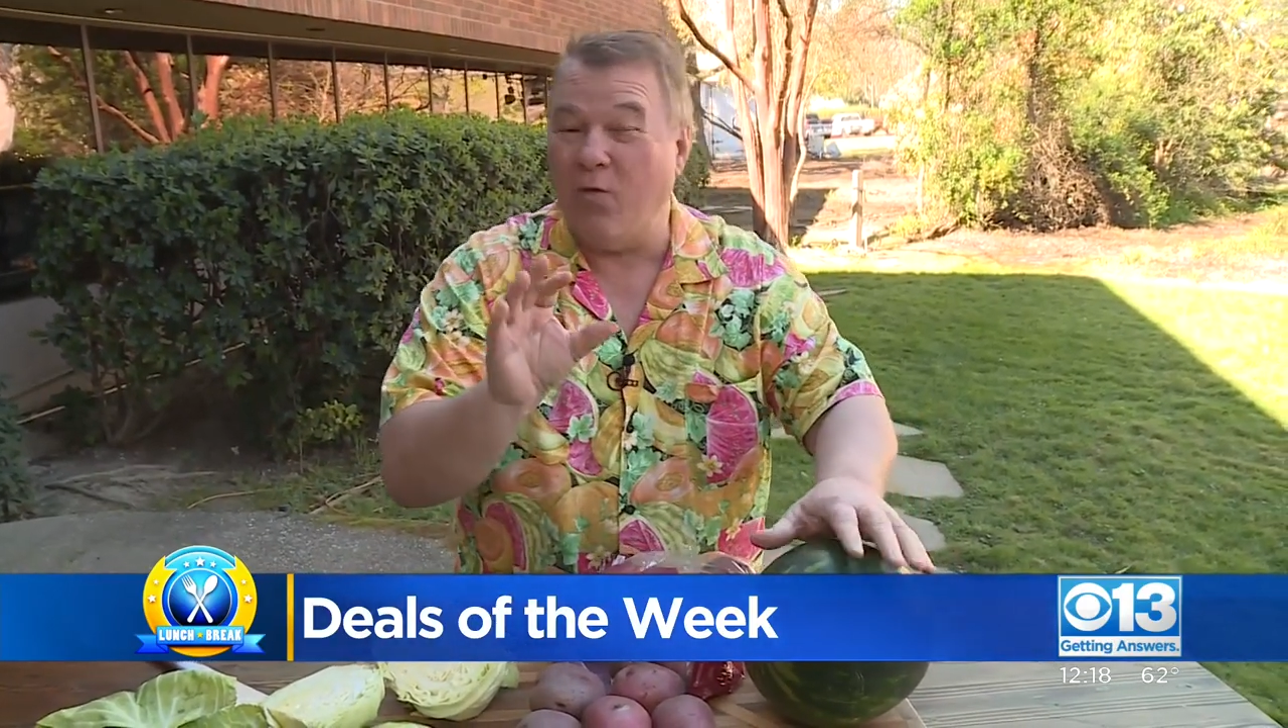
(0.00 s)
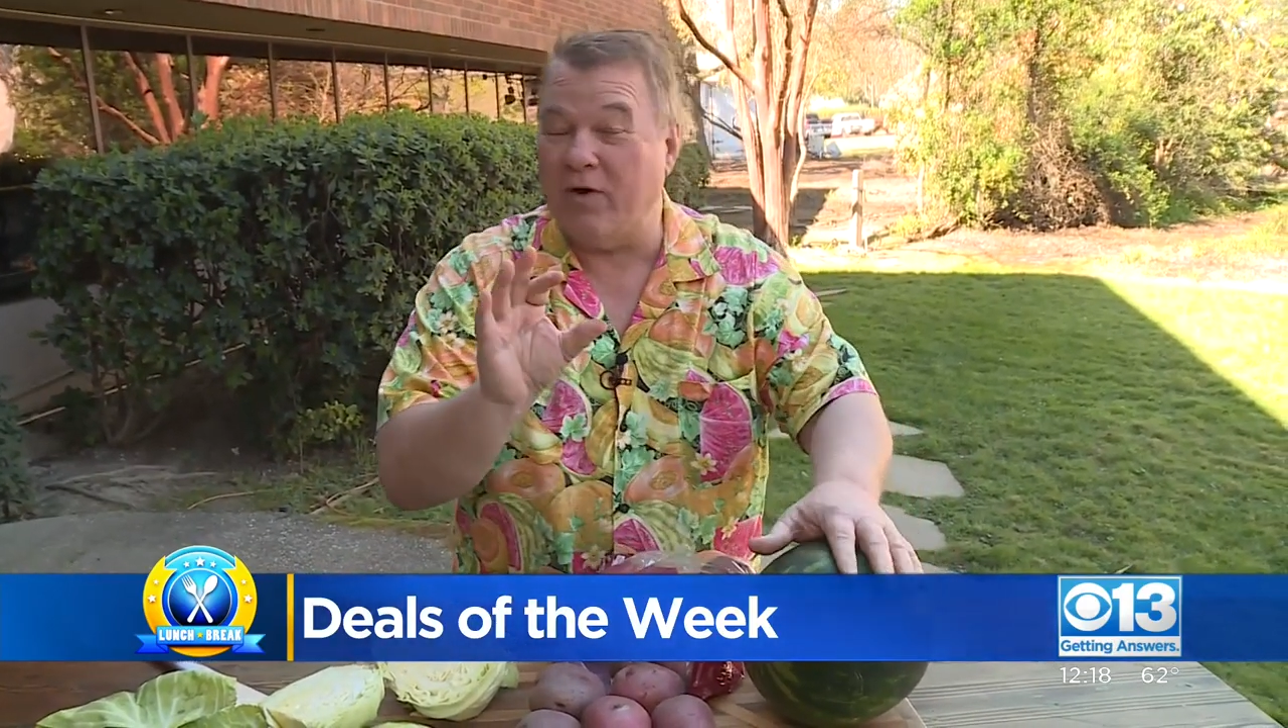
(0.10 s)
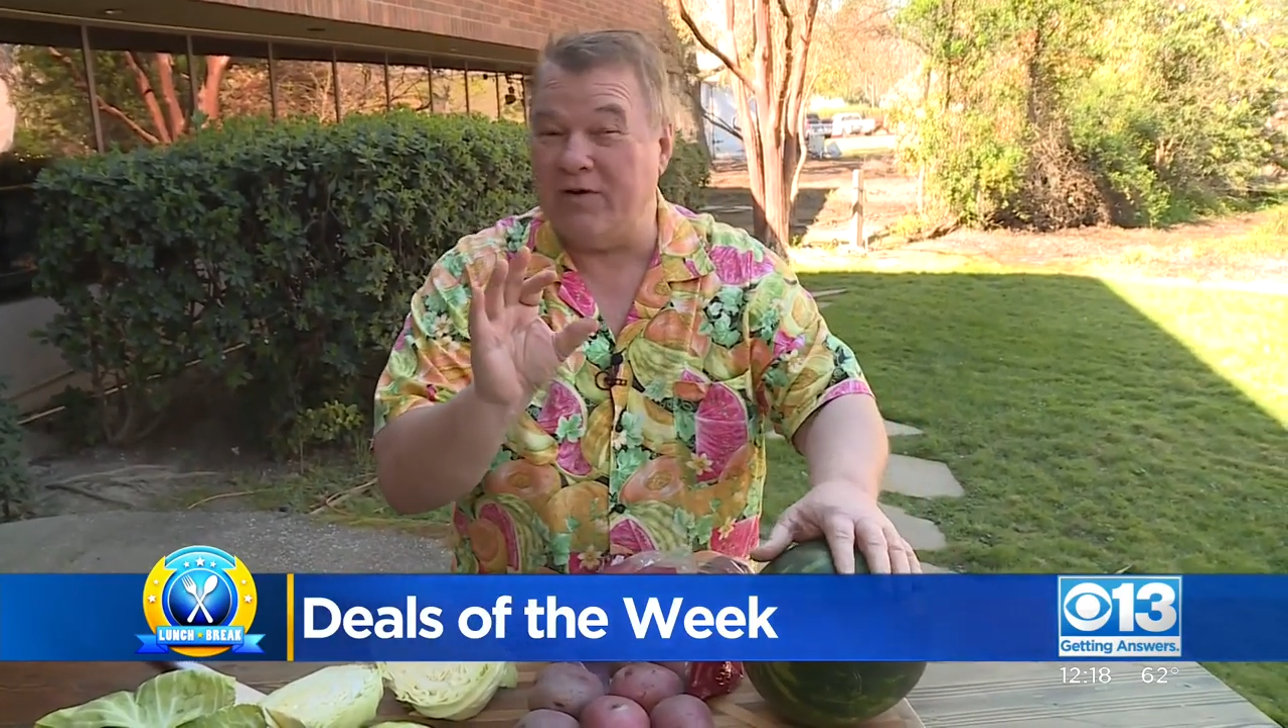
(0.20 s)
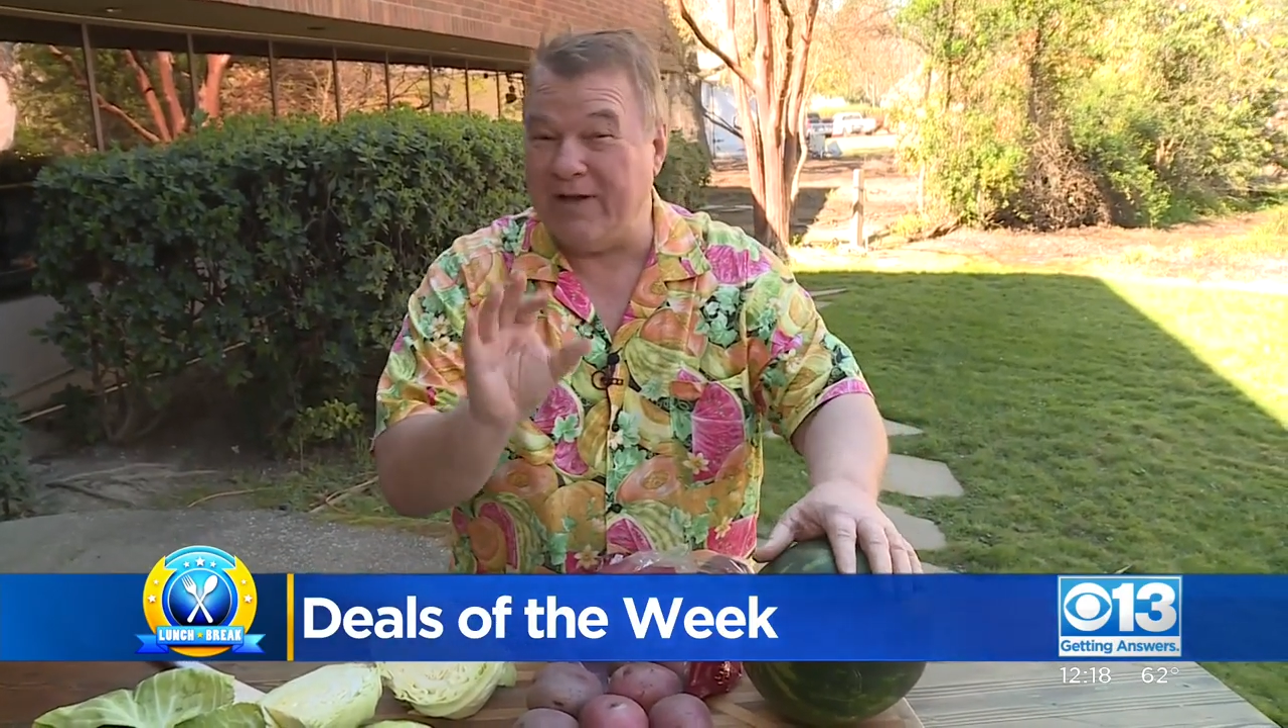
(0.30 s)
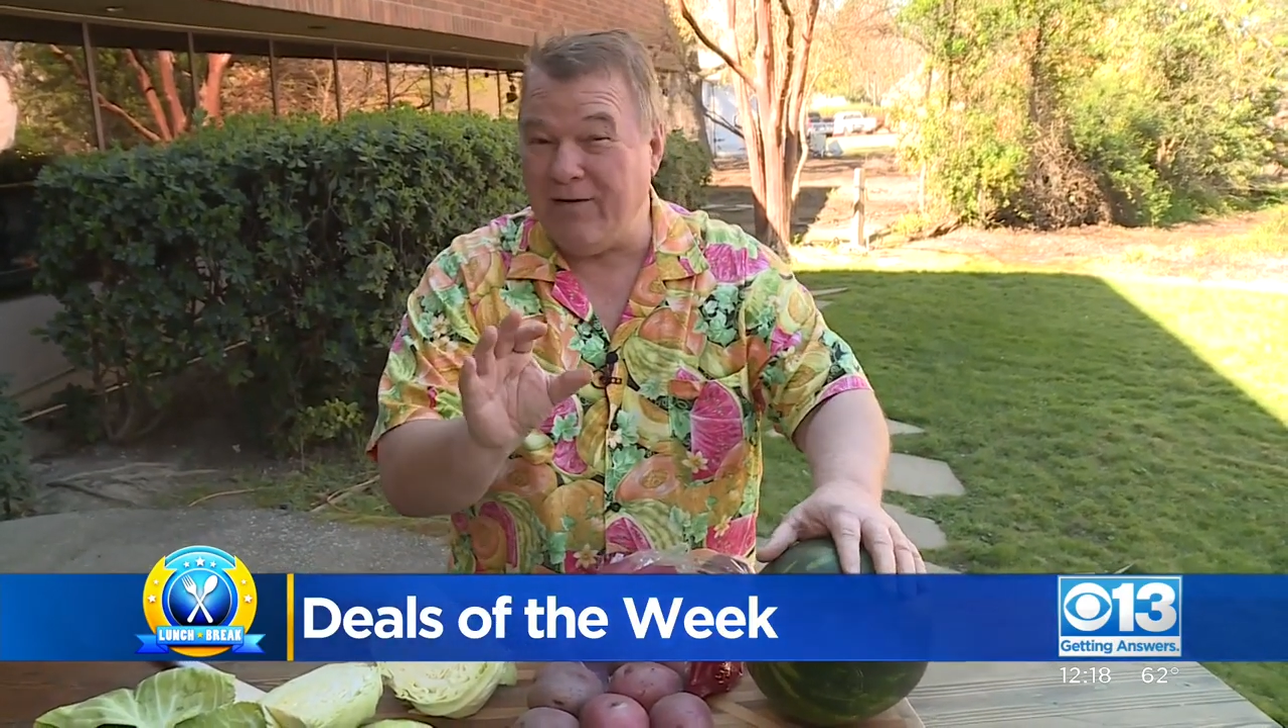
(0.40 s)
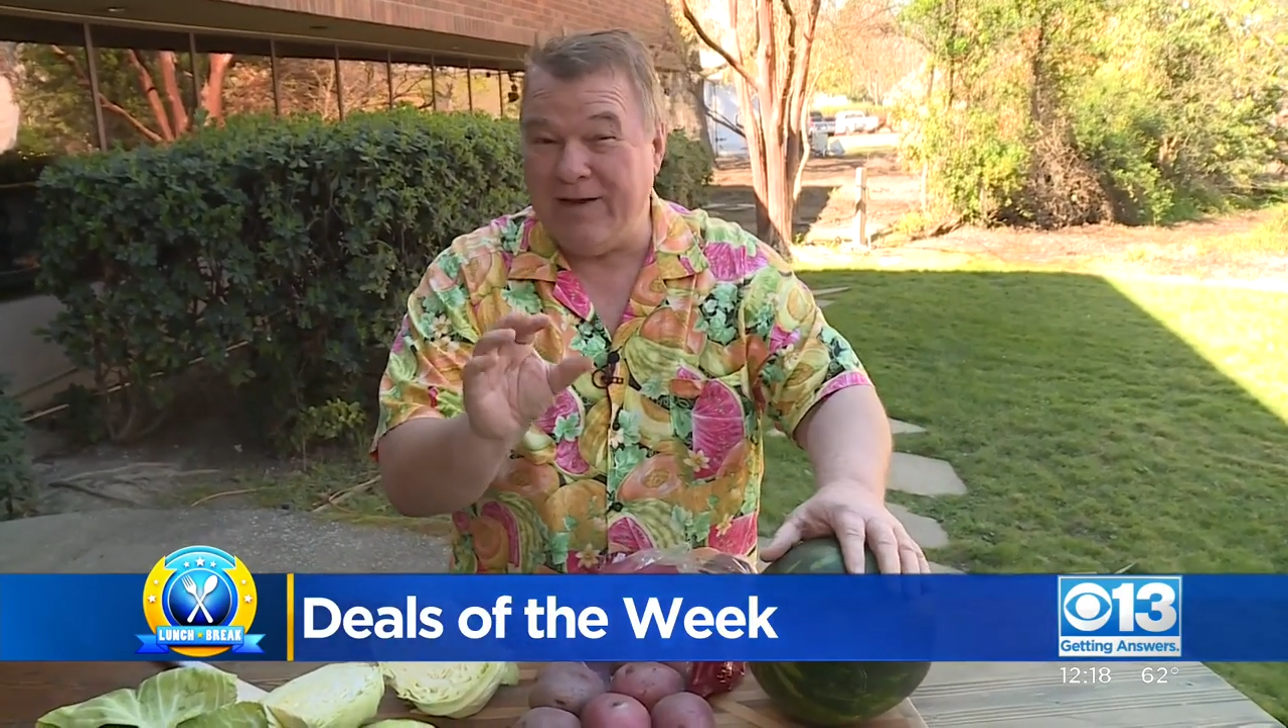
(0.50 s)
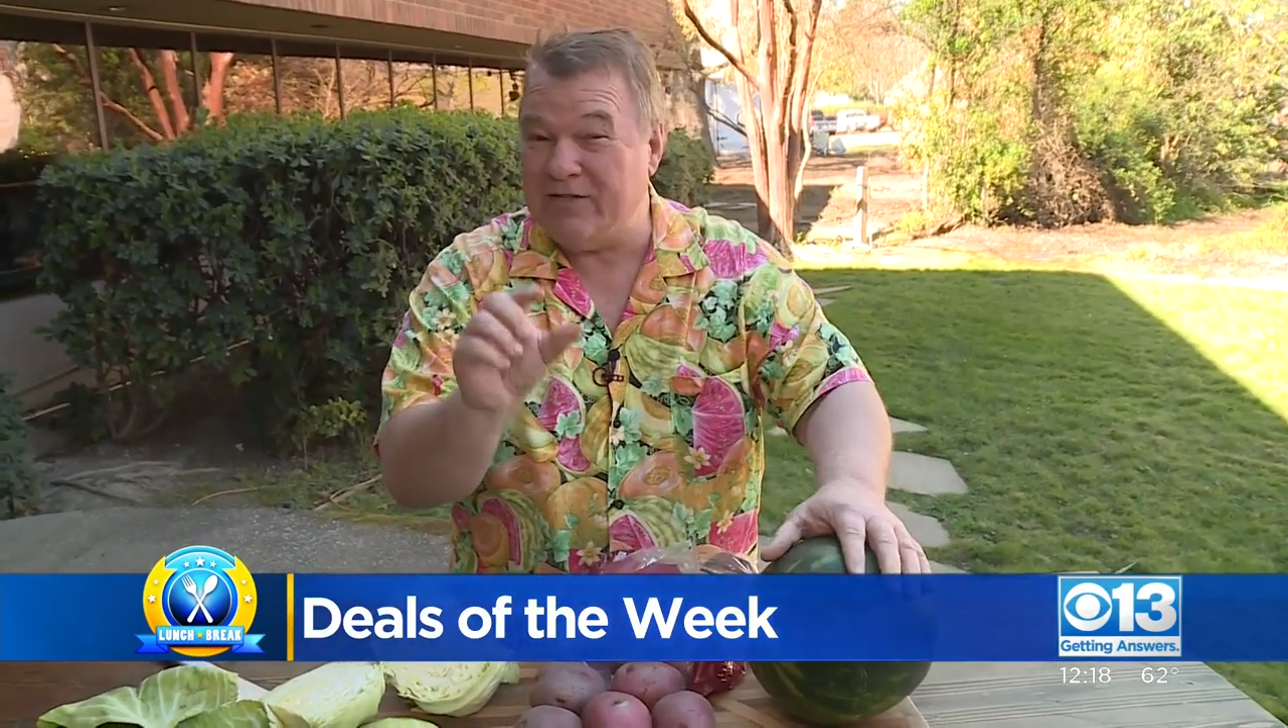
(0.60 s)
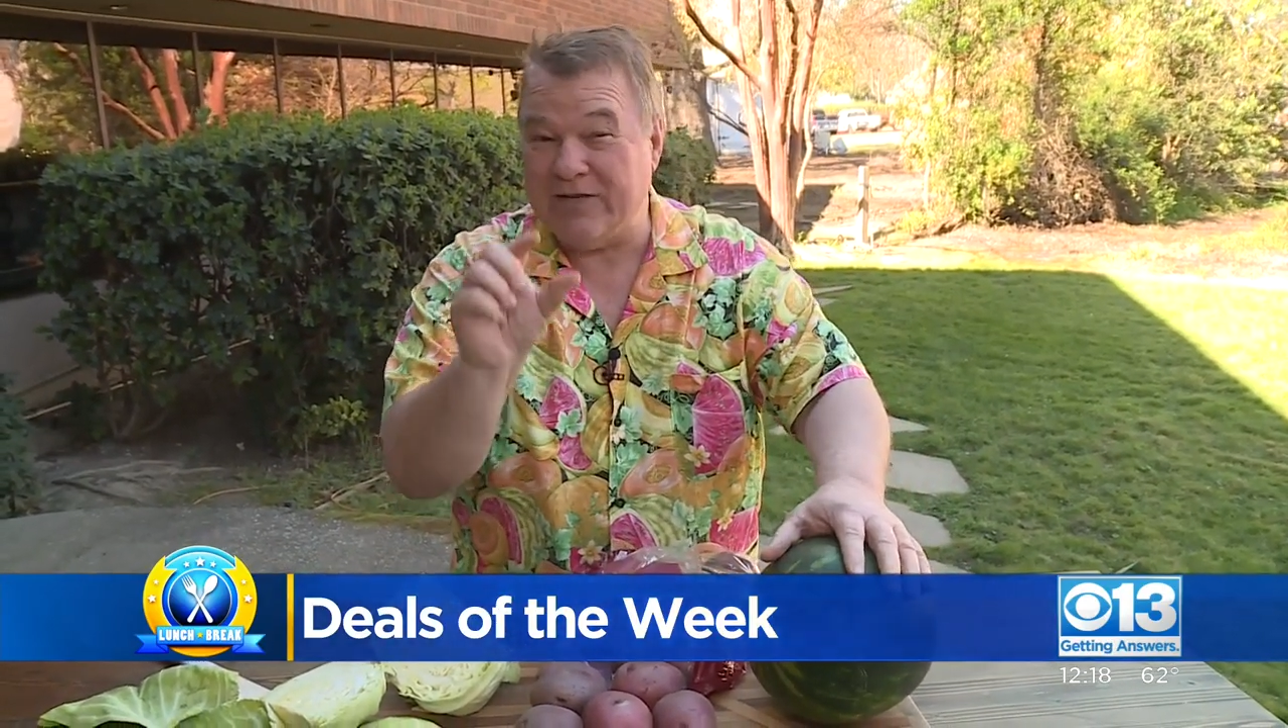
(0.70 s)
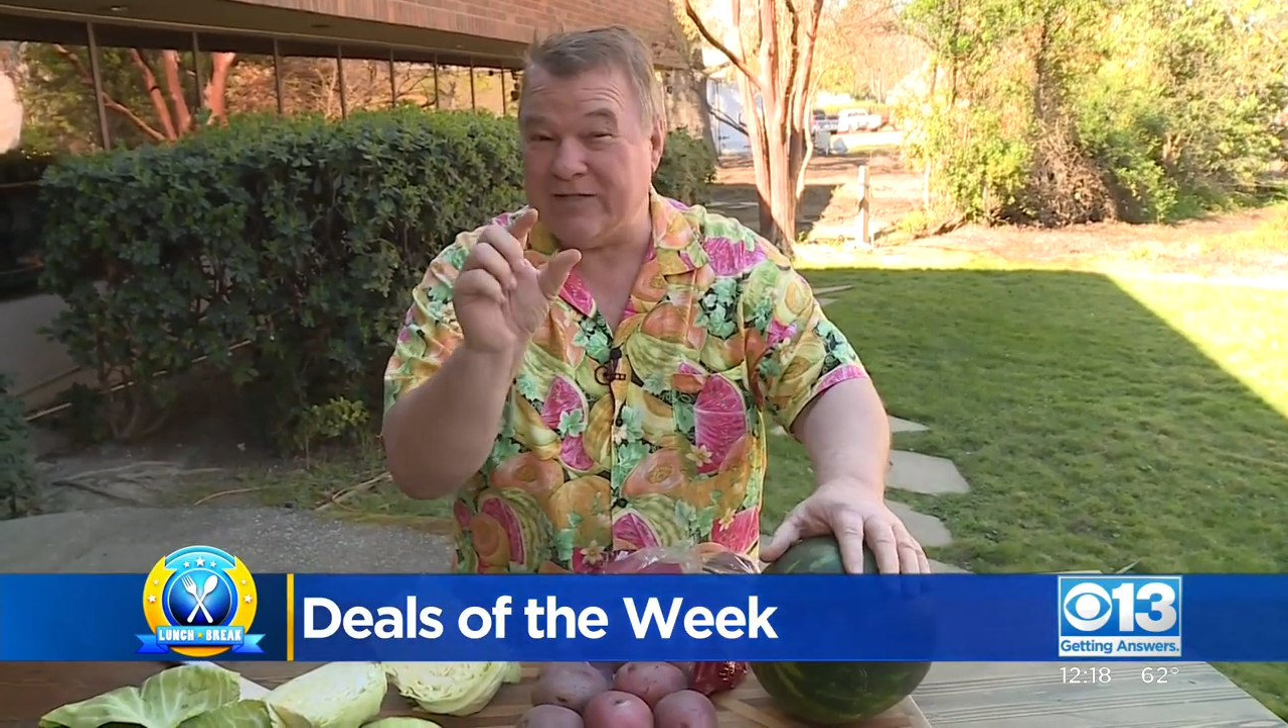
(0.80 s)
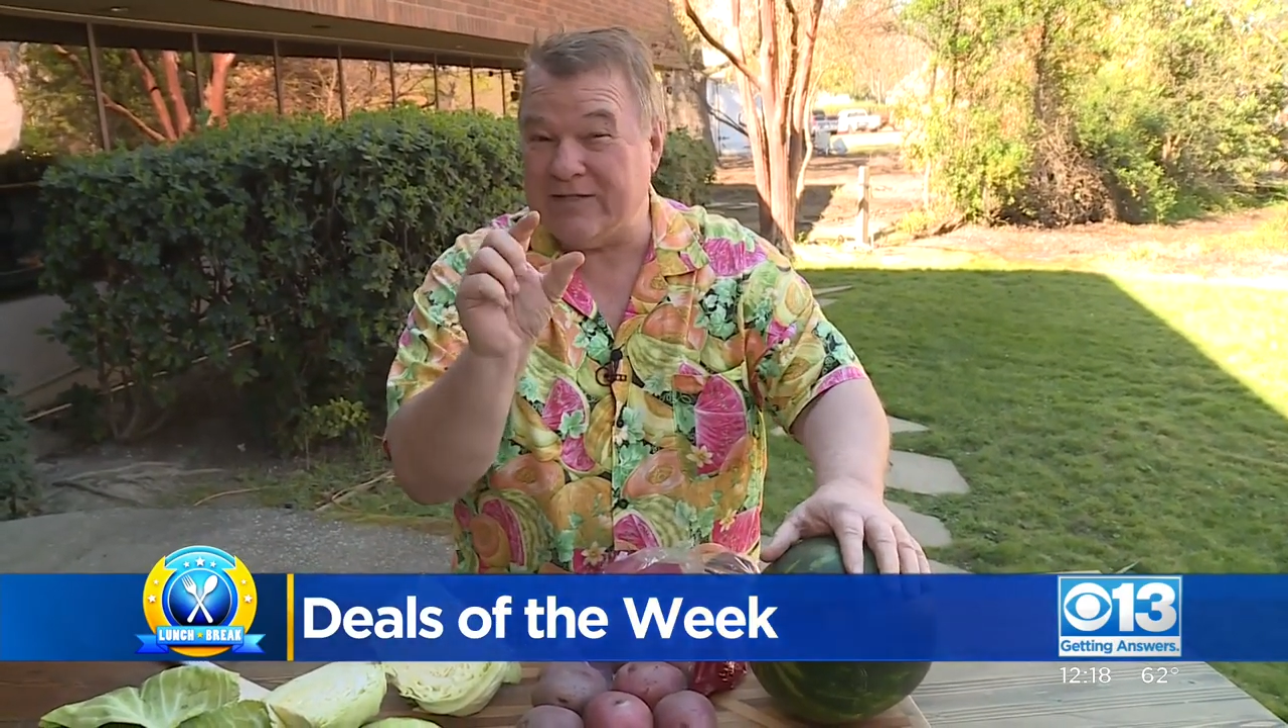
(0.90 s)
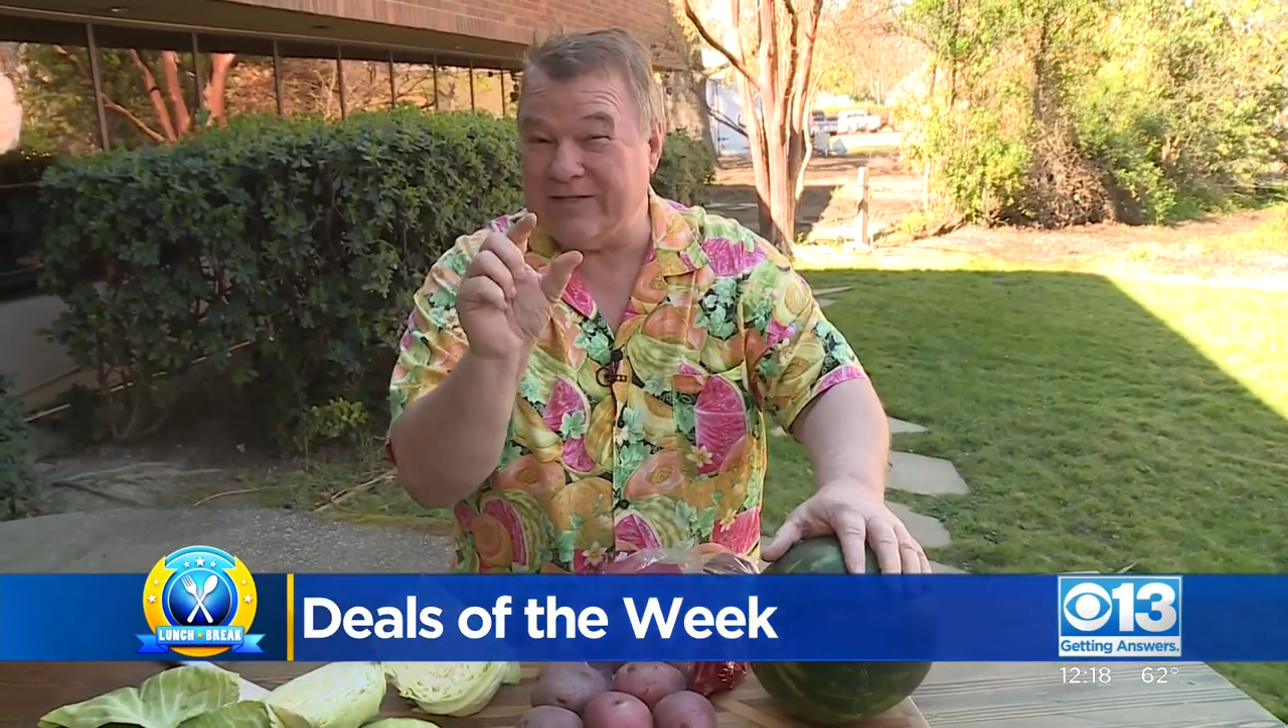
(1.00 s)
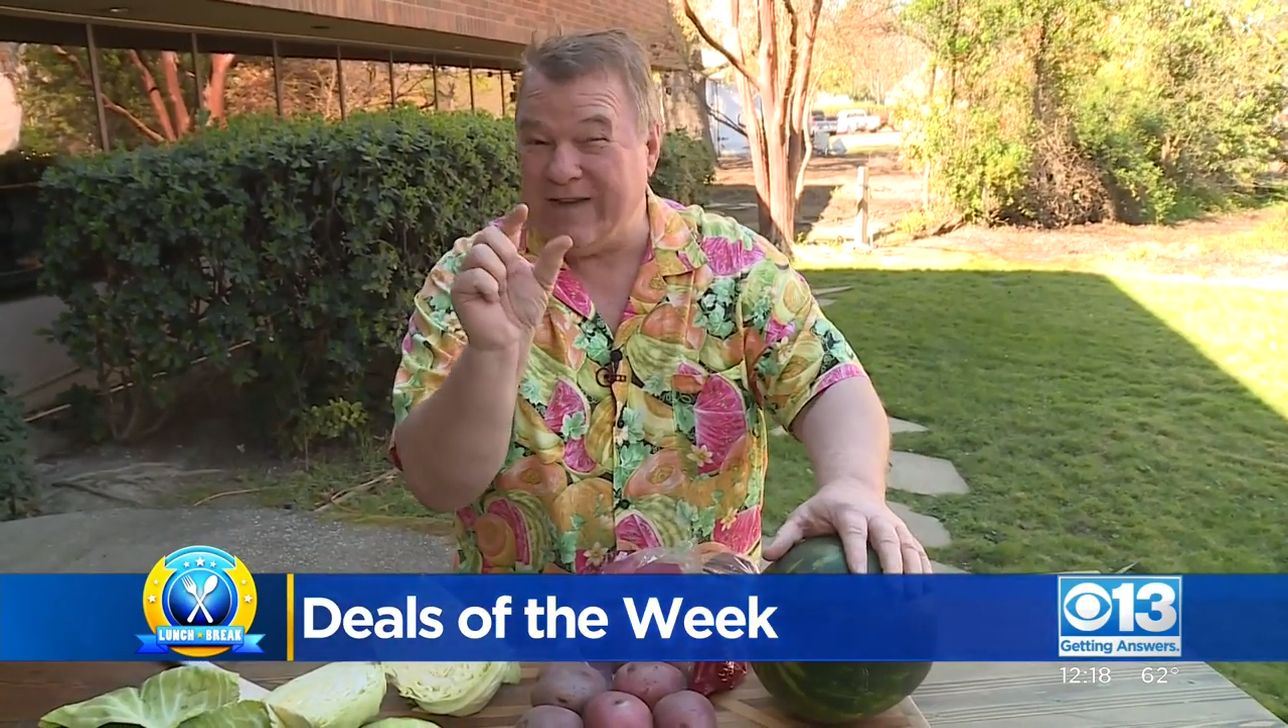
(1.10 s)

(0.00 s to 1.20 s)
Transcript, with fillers: We're literally just